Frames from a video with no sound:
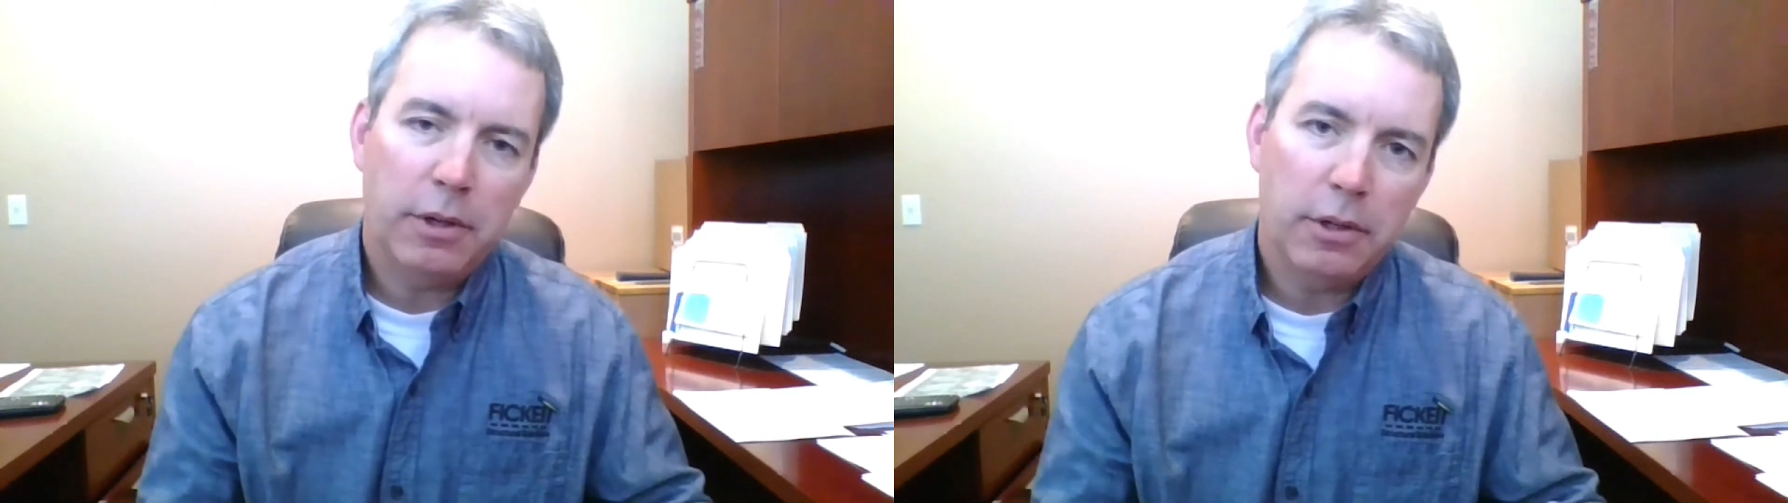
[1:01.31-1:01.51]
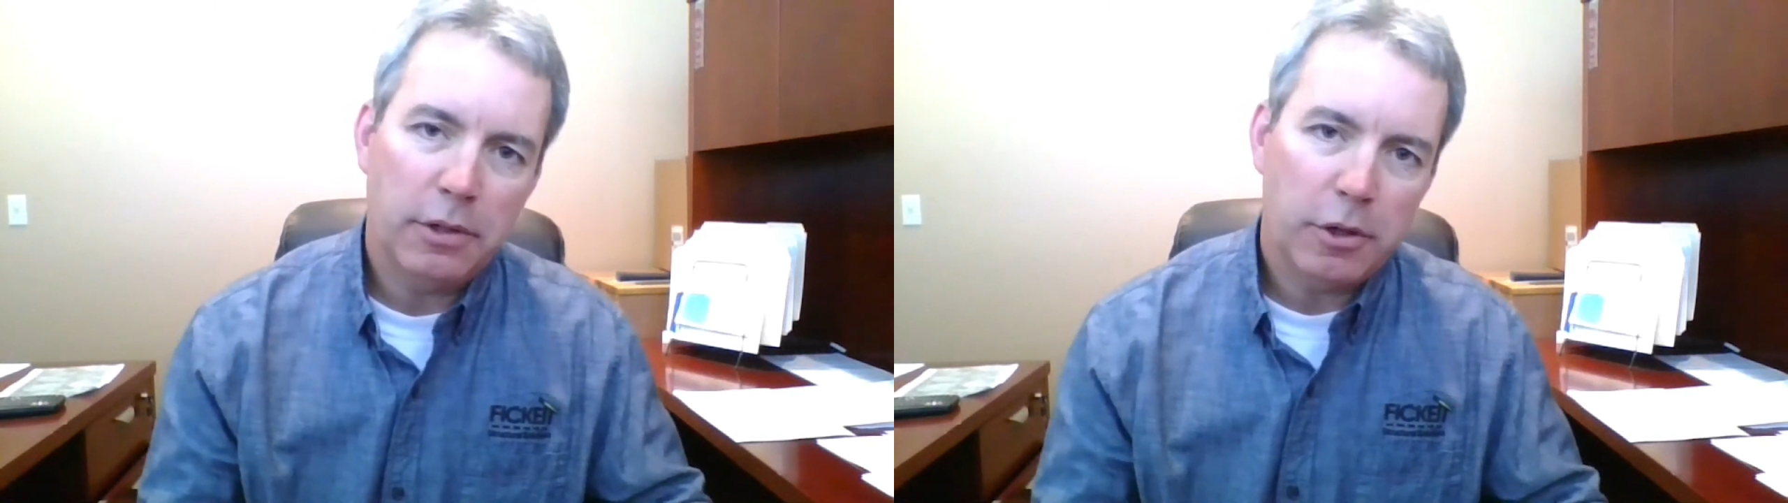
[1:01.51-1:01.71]

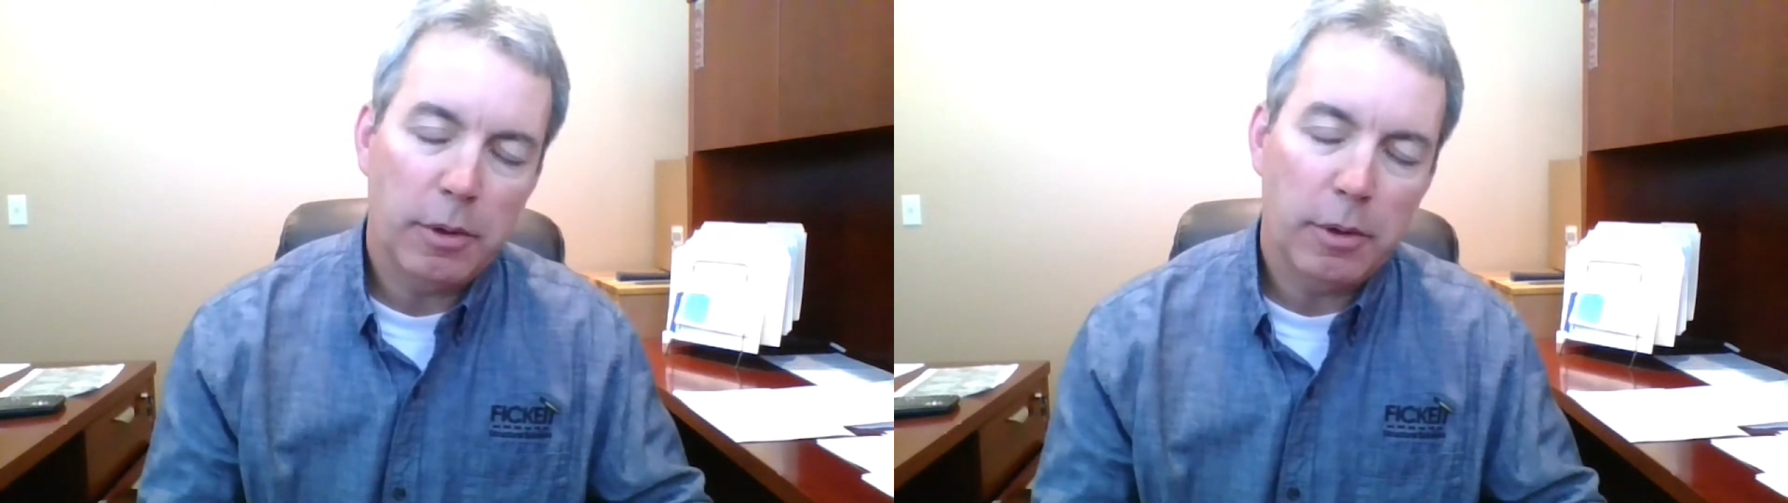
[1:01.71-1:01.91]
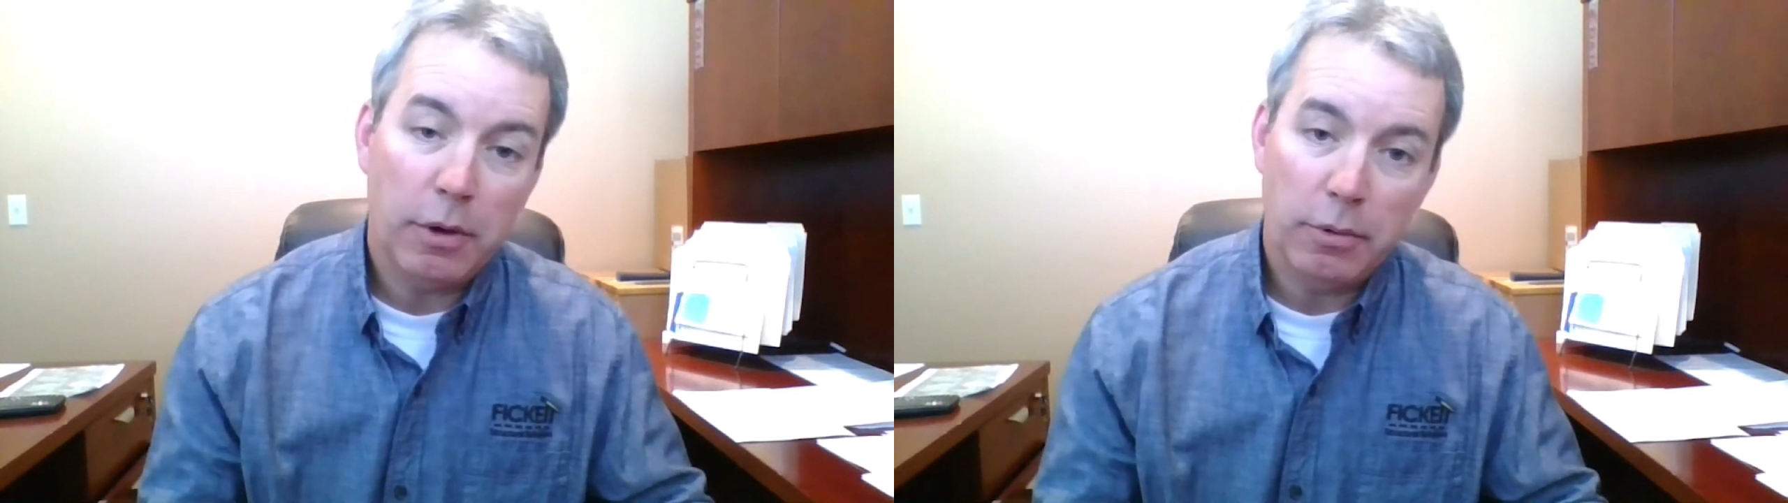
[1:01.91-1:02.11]

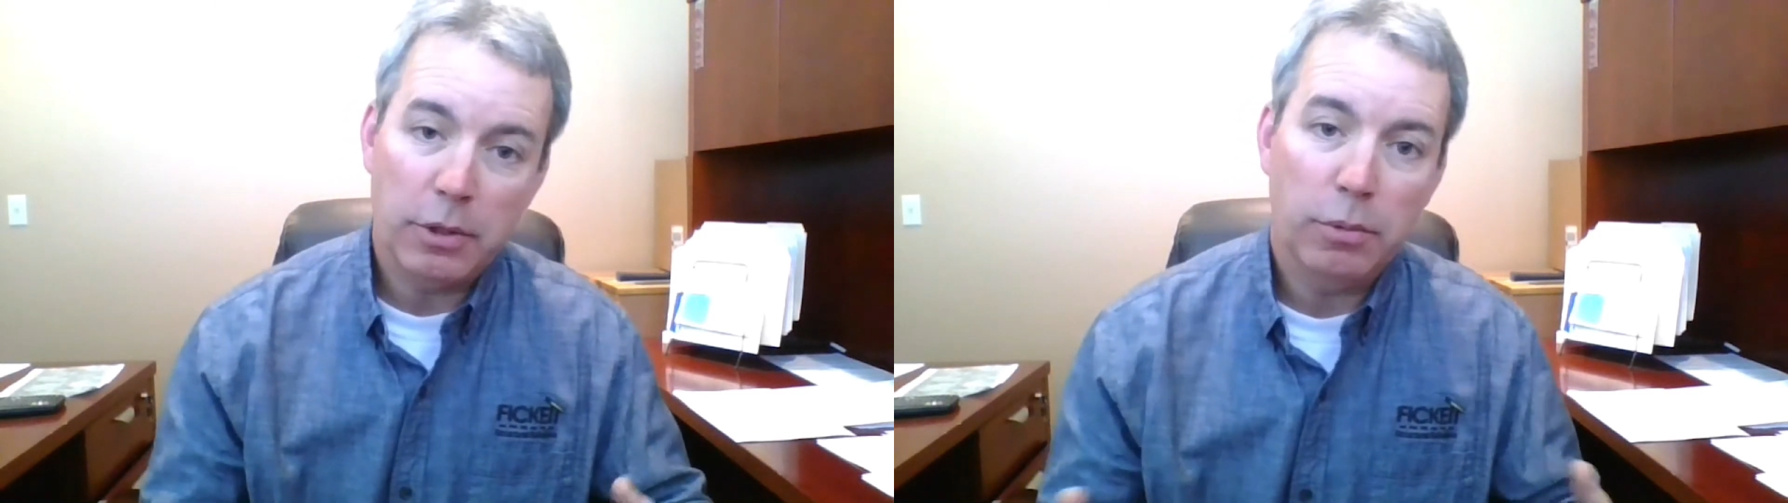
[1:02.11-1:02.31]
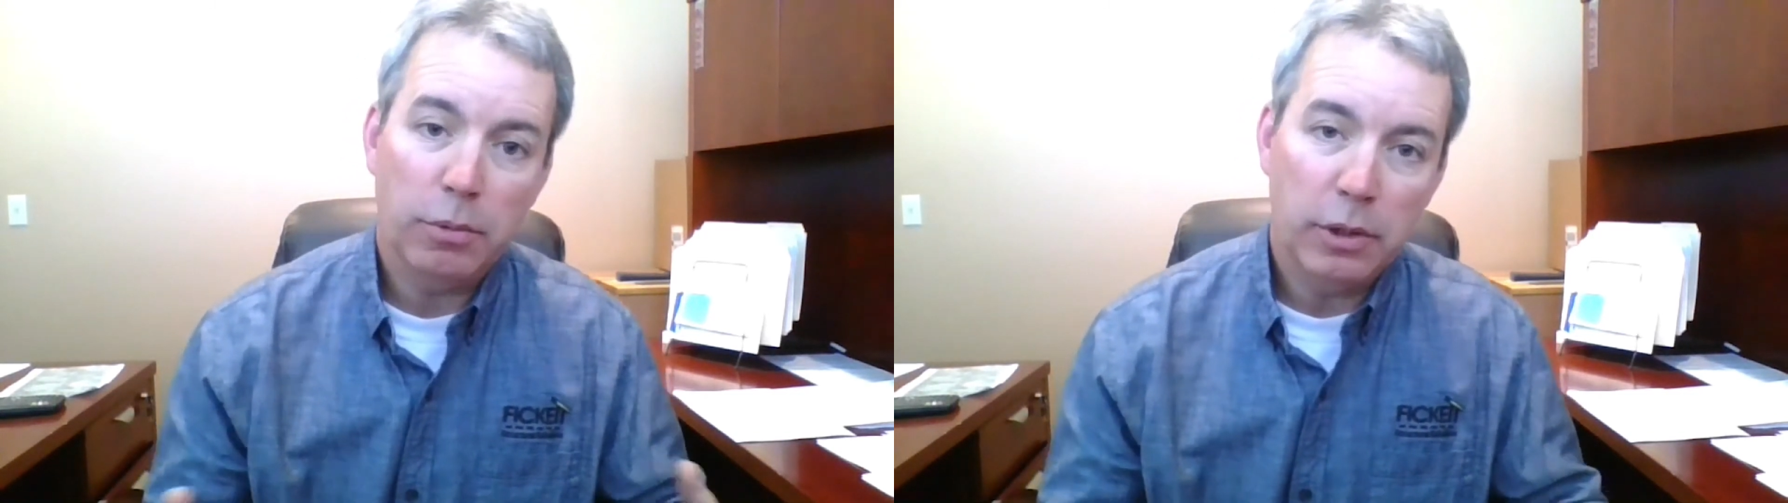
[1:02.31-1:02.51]
determine if there was a
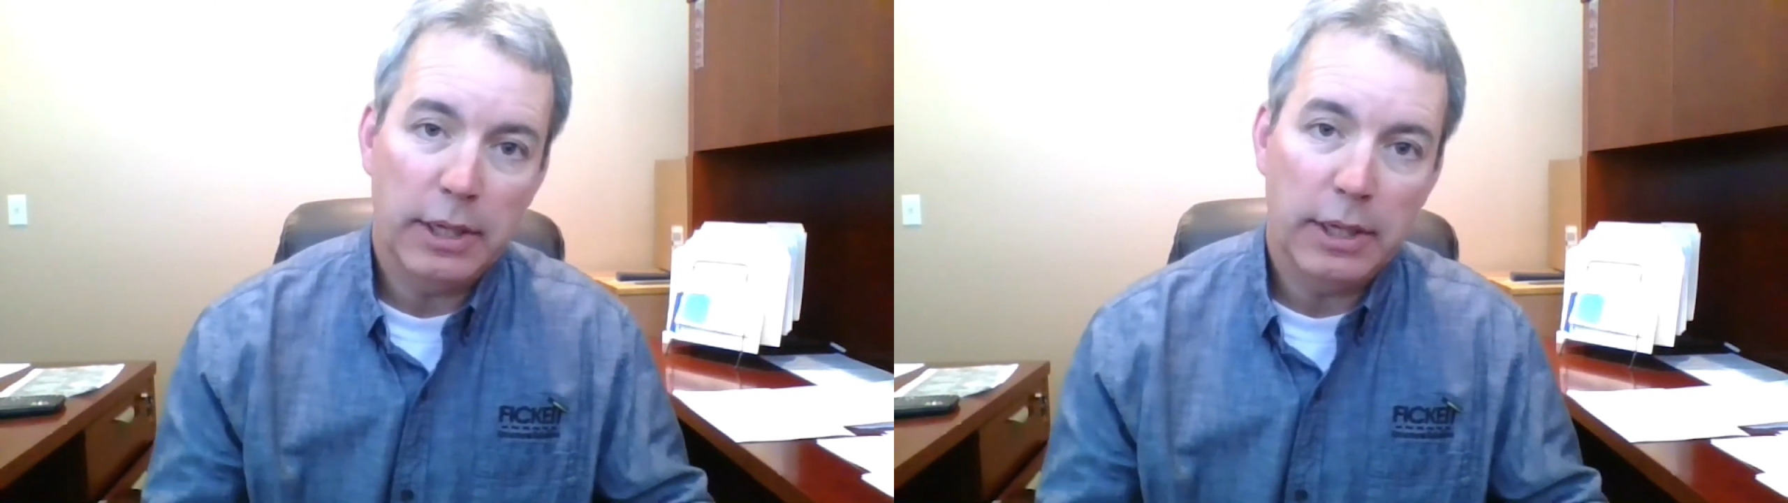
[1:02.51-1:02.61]
real